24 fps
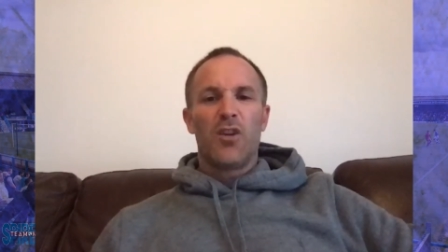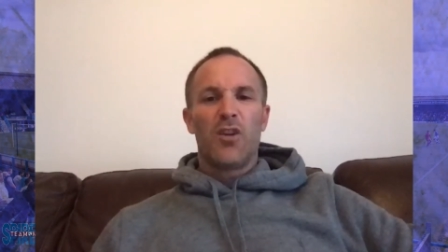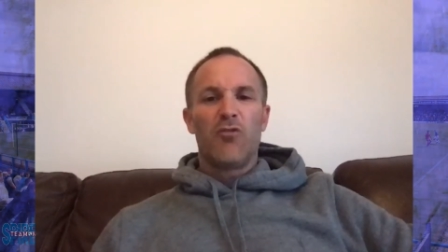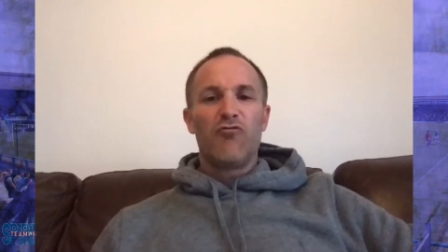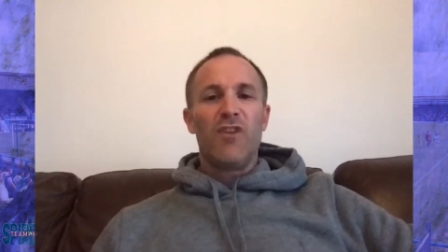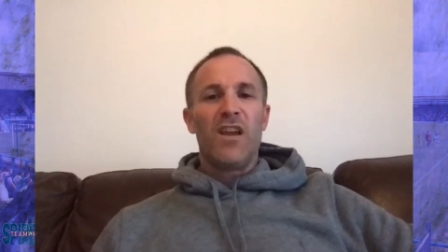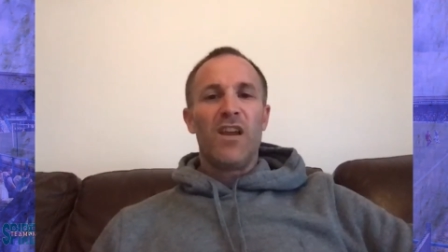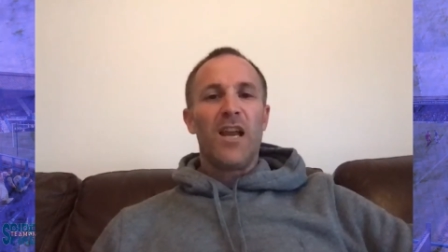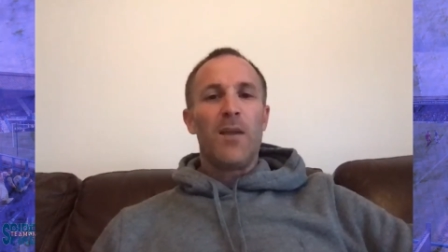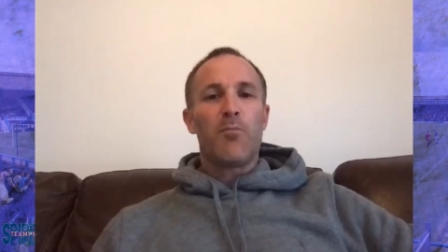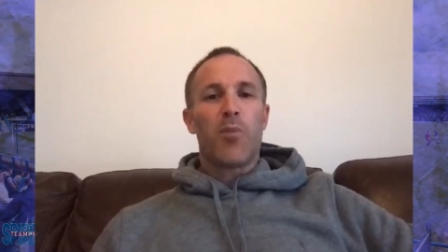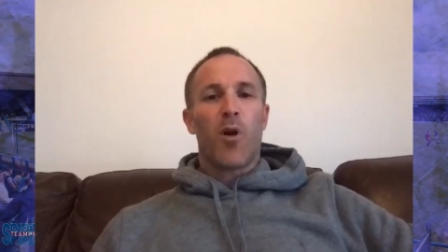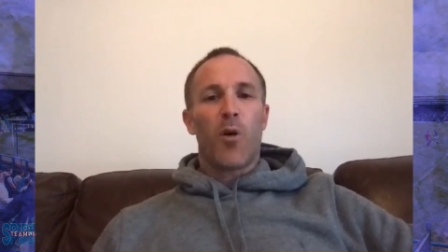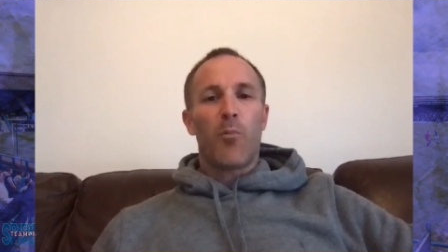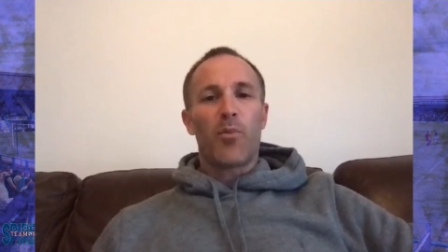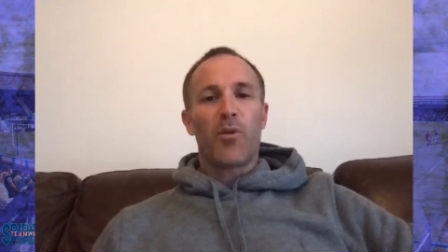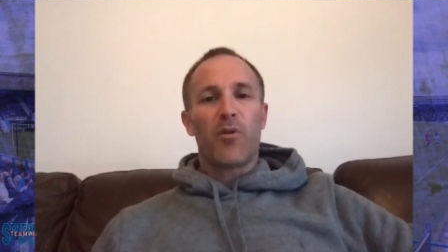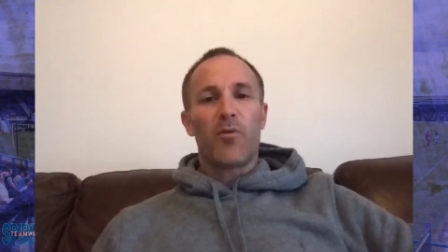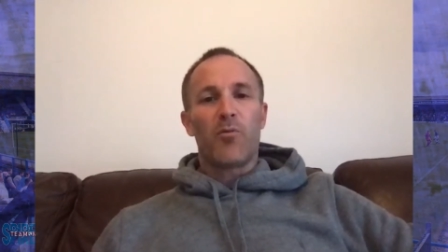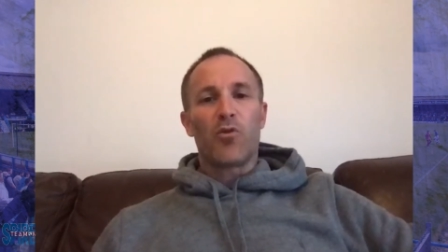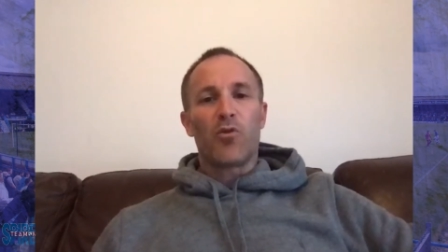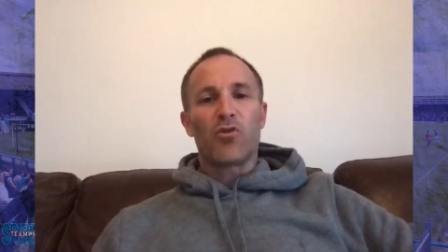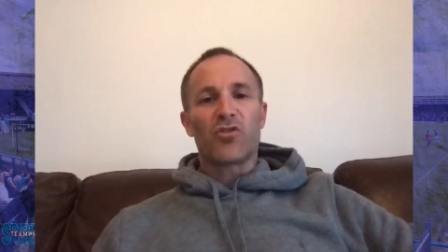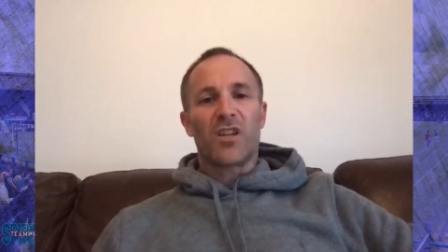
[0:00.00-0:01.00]
Really popular
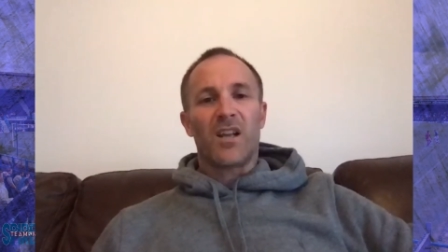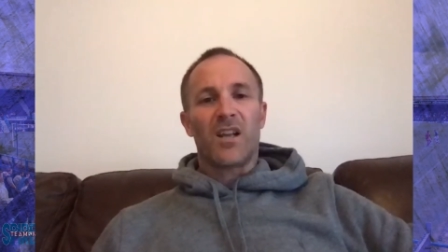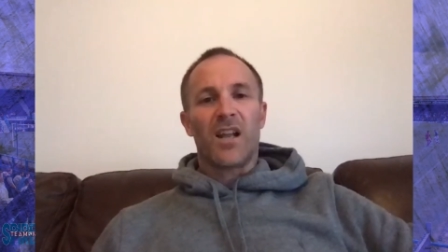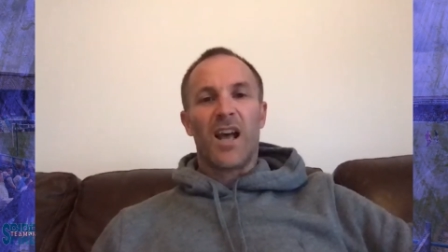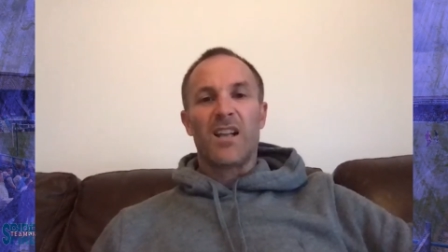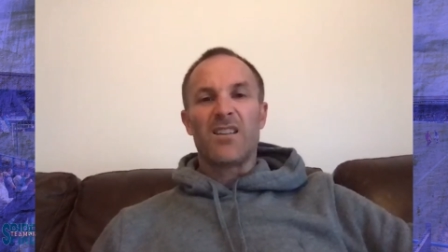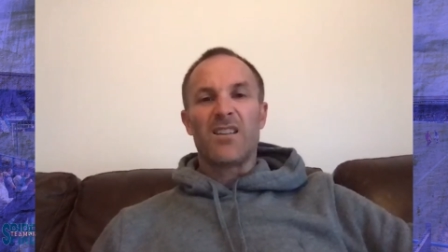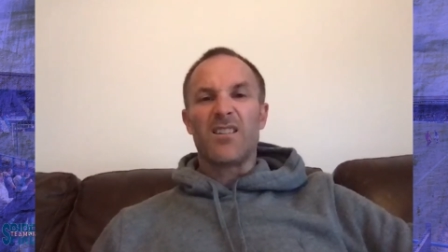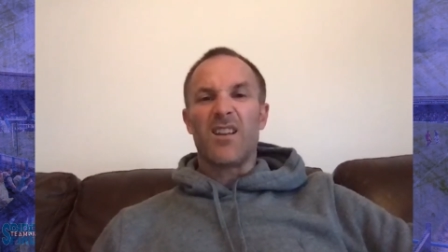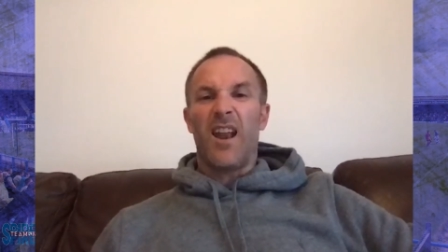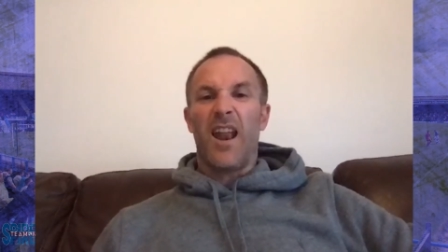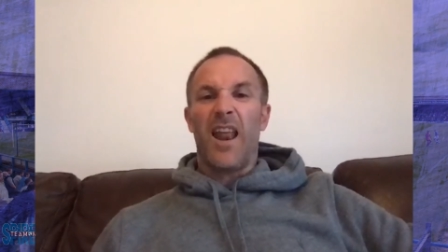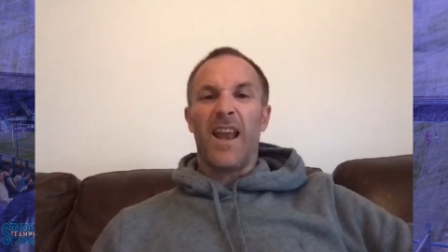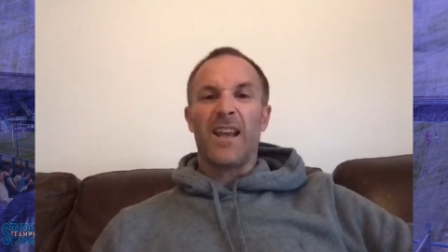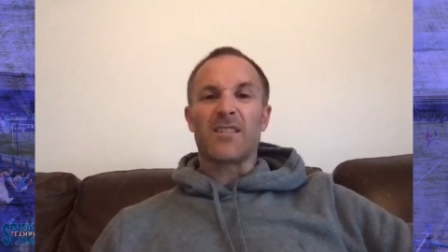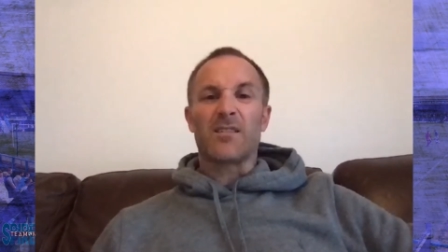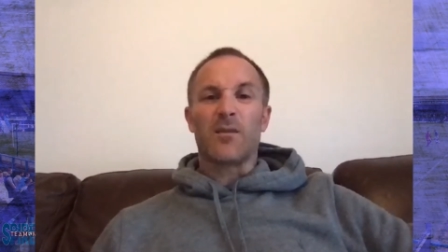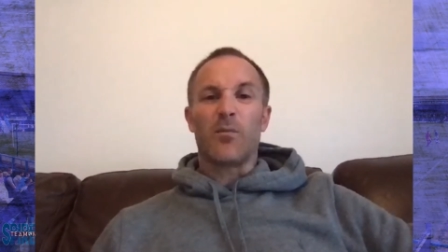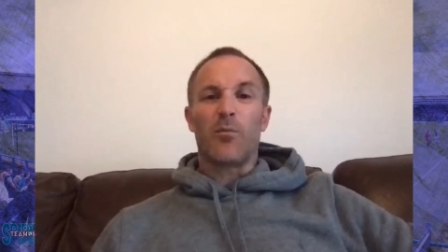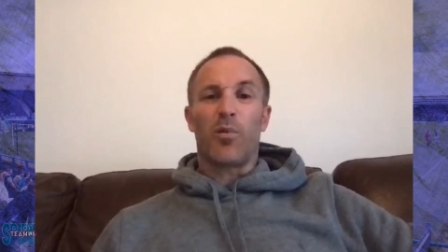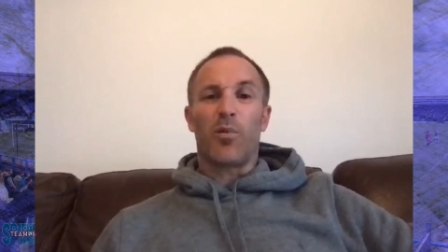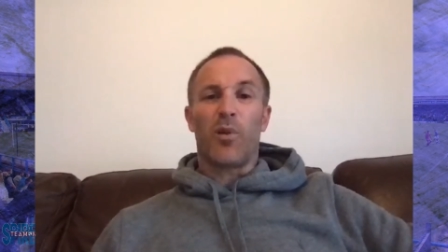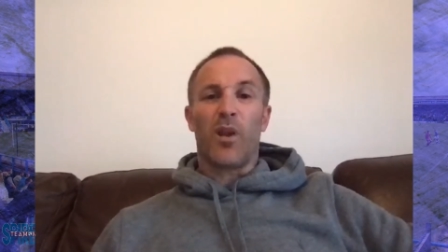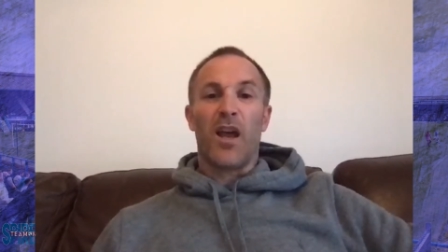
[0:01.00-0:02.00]
amongst the lads and an
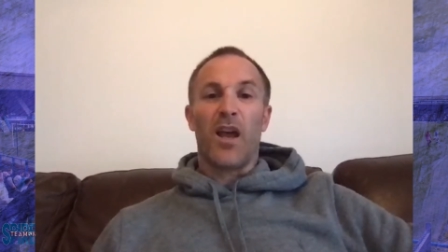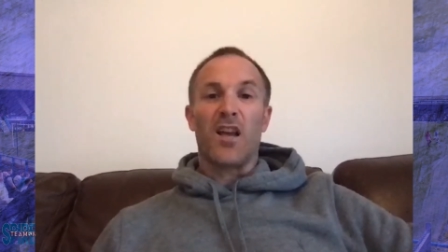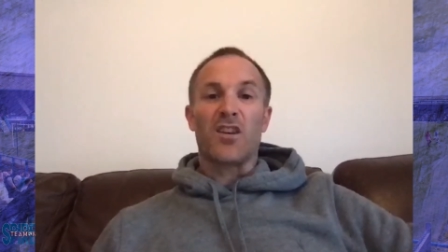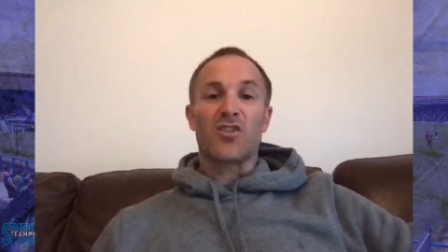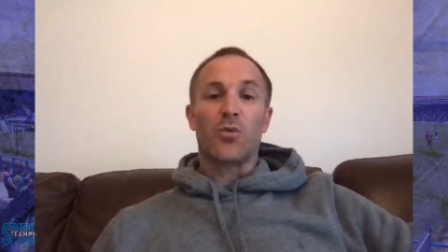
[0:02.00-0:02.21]
excellent player.